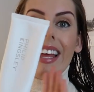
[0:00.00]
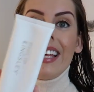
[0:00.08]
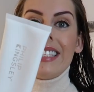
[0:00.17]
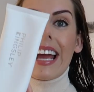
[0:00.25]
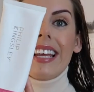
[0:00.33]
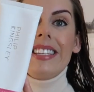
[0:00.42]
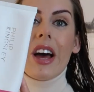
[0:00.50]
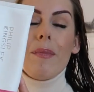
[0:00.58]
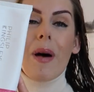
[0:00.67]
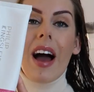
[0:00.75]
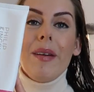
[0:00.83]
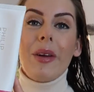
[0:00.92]
Second
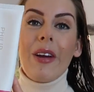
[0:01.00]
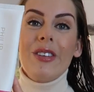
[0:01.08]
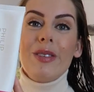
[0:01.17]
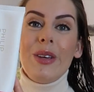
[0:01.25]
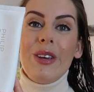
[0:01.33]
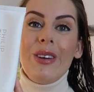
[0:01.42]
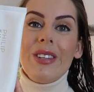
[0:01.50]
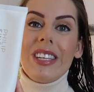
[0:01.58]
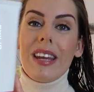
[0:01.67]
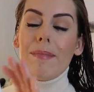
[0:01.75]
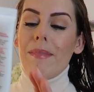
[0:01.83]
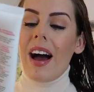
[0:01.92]
up, I'm going to be
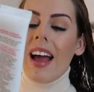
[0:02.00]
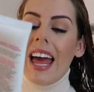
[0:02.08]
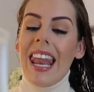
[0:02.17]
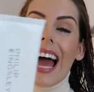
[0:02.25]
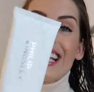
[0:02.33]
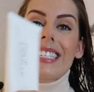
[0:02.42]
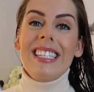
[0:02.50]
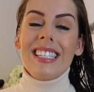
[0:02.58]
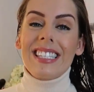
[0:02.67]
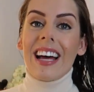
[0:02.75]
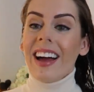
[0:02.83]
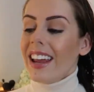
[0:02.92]
using my
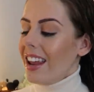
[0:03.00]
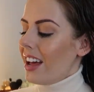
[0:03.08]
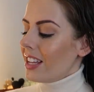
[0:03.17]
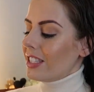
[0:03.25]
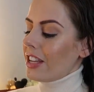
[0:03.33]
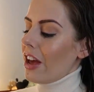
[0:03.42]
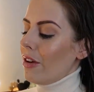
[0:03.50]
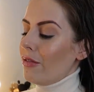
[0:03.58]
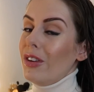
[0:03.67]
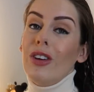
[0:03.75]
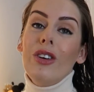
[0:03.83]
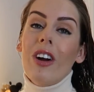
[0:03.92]
Elastastyler. So
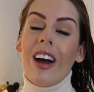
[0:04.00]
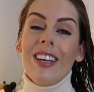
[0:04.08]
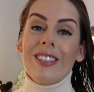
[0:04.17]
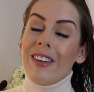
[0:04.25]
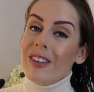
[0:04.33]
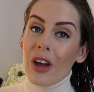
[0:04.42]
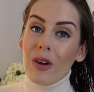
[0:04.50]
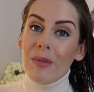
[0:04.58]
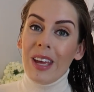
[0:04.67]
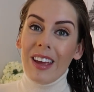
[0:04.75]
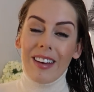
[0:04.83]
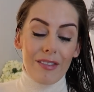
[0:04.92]
for you guys that know
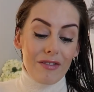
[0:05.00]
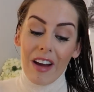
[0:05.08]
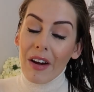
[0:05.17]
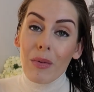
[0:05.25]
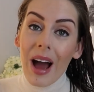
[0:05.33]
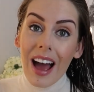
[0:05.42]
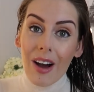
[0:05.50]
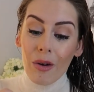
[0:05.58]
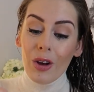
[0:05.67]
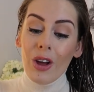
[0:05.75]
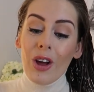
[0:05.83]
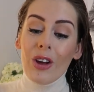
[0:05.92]
me very
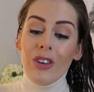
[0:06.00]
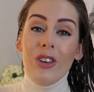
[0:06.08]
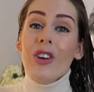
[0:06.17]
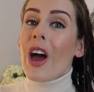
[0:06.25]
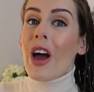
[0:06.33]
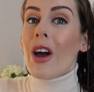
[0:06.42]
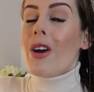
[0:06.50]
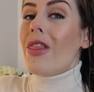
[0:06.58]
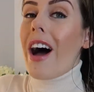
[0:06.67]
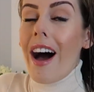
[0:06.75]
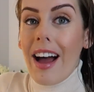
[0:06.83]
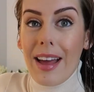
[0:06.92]
well, you know that
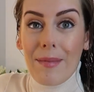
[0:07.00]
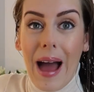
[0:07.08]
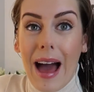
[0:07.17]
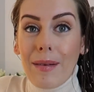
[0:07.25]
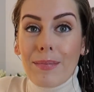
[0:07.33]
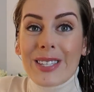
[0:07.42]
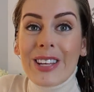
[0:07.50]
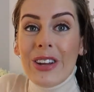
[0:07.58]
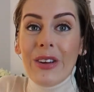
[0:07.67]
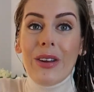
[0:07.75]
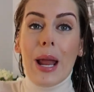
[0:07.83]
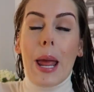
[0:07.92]
I am
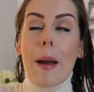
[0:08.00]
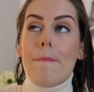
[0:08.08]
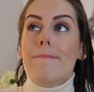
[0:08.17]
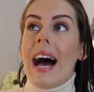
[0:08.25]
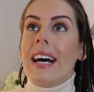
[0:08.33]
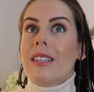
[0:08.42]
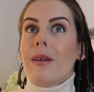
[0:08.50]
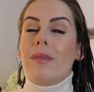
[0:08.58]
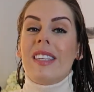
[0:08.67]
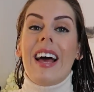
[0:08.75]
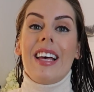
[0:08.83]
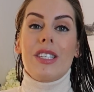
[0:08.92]
absolutely mad
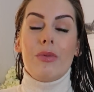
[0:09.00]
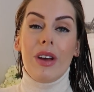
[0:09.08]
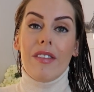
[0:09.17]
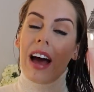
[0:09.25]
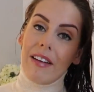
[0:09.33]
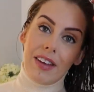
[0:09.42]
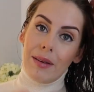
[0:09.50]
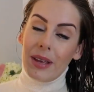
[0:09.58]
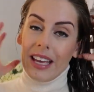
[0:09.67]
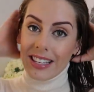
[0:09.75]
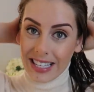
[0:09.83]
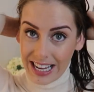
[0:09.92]
obsessed with Philip
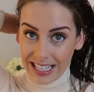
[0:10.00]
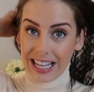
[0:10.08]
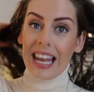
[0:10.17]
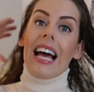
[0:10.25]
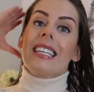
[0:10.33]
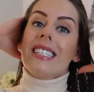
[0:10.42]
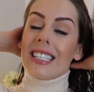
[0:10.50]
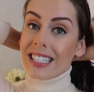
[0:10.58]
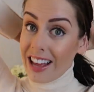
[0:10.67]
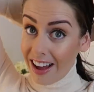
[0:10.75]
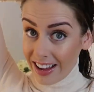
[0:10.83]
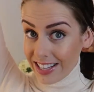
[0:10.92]
Kingsley's
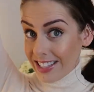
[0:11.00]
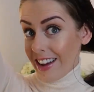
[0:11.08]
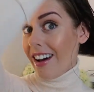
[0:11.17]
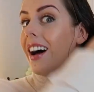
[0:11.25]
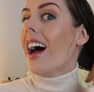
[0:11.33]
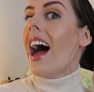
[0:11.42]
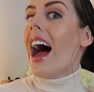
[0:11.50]
Elastasizer.